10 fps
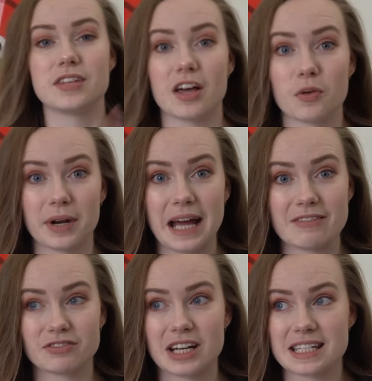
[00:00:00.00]
The other one I
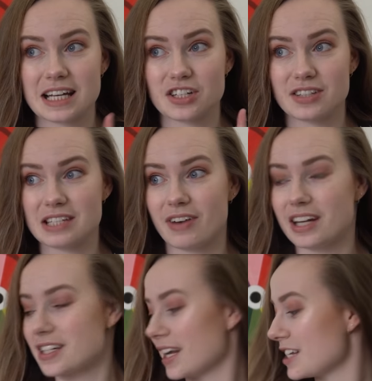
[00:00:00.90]
haven't read is actually These
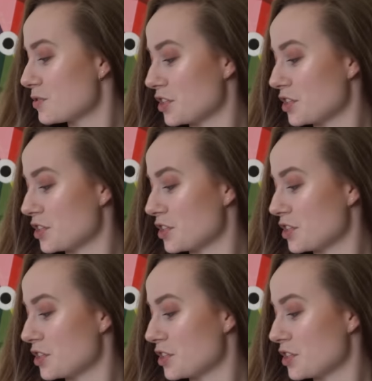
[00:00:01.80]
Violent Delights,